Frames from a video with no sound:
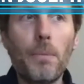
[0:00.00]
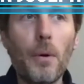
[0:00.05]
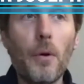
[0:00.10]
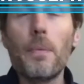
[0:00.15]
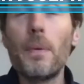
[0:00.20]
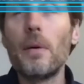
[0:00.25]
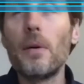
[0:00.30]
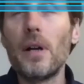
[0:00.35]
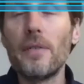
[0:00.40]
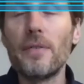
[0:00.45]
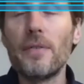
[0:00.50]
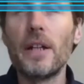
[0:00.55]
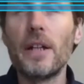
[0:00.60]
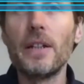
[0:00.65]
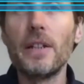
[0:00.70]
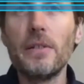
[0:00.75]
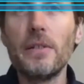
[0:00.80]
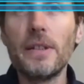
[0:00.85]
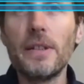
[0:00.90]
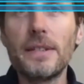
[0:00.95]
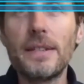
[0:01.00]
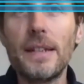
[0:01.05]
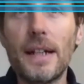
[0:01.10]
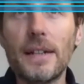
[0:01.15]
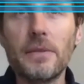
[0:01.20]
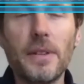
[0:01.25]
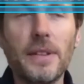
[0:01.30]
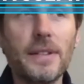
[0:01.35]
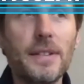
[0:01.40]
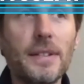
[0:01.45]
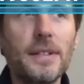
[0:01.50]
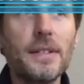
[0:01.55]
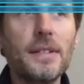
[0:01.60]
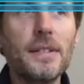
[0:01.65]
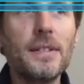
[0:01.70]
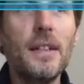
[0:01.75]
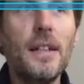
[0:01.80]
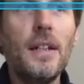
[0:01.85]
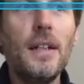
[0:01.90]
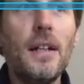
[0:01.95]
my wife and I are U.S. tax
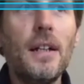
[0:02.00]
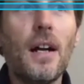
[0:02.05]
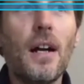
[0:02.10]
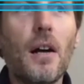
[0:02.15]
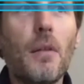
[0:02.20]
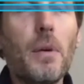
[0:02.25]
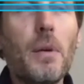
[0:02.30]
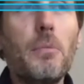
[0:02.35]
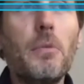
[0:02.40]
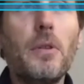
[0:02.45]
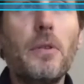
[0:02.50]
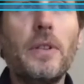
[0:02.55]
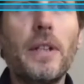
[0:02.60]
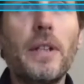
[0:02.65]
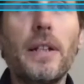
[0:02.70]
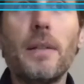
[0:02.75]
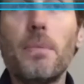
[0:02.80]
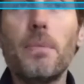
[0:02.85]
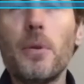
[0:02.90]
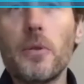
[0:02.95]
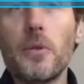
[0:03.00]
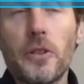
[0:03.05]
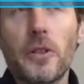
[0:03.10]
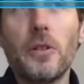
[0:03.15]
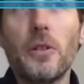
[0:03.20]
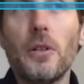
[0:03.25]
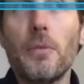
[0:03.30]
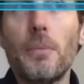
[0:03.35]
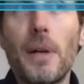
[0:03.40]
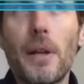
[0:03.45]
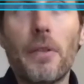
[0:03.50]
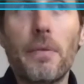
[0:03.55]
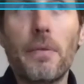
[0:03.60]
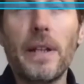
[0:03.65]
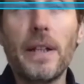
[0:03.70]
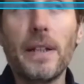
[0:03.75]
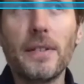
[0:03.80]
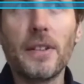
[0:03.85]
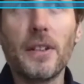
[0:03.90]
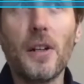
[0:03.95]
residents. We moved here to Portugal about 3
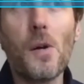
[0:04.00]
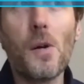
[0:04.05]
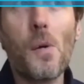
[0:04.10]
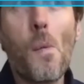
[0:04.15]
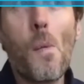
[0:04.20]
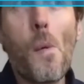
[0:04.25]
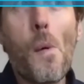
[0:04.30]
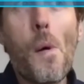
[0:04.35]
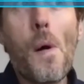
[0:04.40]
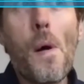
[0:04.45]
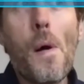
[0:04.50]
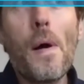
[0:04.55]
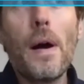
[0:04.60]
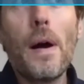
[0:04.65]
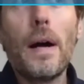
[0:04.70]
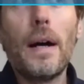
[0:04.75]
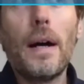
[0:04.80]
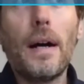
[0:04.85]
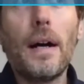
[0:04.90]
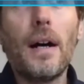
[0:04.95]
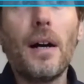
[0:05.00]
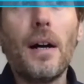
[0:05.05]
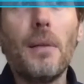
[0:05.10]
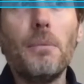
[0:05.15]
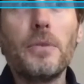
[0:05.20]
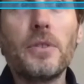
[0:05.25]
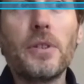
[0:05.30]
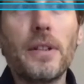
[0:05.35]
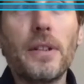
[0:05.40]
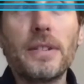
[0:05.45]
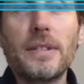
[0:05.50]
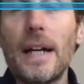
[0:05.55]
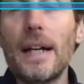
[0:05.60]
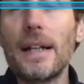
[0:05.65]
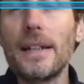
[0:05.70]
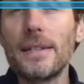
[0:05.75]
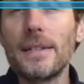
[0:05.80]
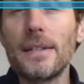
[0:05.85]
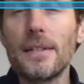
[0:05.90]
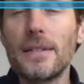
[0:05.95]
years ago. So our
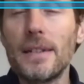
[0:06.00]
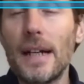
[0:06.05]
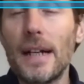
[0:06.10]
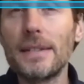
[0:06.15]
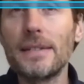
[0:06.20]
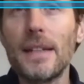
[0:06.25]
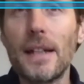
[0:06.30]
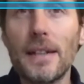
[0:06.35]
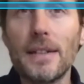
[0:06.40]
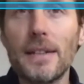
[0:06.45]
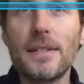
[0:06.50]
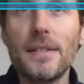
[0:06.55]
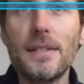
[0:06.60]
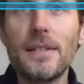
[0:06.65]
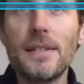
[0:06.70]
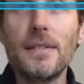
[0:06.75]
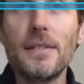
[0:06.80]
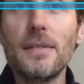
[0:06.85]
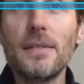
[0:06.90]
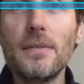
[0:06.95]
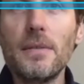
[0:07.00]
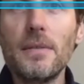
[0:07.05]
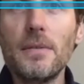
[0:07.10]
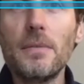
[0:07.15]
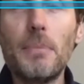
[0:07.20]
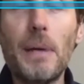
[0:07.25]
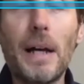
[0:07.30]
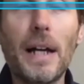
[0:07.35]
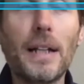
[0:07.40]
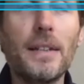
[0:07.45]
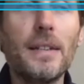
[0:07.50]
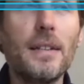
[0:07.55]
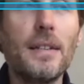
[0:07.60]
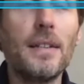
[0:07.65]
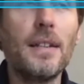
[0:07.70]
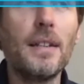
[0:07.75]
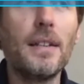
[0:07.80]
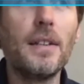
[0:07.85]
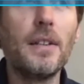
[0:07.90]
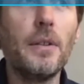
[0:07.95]
tax status is back in
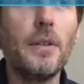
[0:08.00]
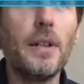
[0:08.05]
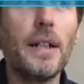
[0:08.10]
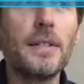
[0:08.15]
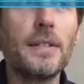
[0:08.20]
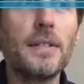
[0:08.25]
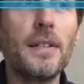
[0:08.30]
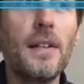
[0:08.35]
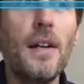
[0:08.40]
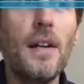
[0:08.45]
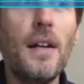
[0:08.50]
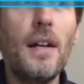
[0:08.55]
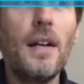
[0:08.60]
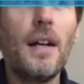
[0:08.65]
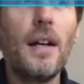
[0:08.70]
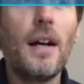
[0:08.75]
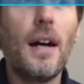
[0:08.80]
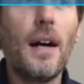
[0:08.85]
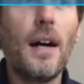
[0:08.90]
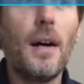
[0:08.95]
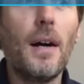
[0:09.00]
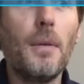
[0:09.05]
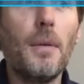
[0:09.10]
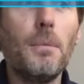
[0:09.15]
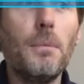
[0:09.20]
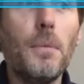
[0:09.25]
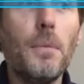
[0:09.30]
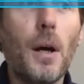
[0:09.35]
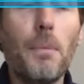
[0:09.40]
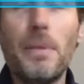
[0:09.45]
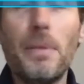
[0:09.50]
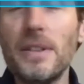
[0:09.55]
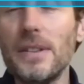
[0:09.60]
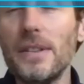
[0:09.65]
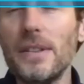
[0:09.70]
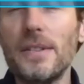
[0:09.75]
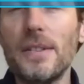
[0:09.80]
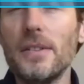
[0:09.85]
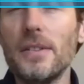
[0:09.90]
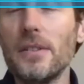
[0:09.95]
the U.S. Our
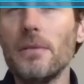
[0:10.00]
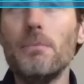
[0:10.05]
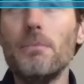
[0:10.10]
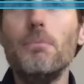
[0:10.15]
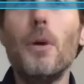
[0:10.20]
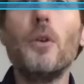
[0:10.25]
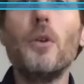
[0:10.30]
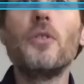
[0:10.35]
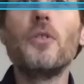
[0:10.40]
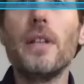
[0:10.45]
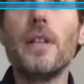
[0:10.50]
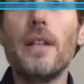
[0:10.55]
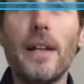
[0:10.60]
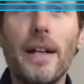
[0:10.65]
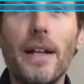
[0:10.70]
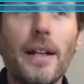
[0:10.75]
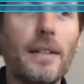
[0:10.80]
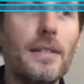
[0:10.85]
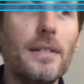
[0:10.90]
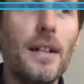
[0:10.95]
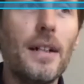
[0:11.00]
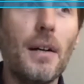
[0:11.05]
businesses are mostly there.